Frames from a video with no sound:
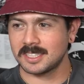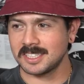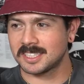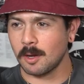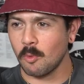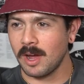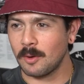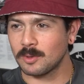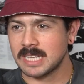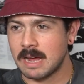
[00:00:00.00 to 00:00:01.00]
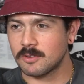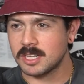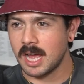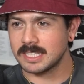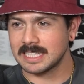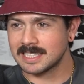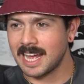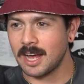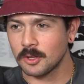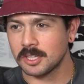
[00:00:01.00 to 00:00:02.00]
See, Subway was advertised as a
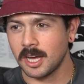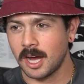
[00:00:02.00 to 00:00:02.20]
healthy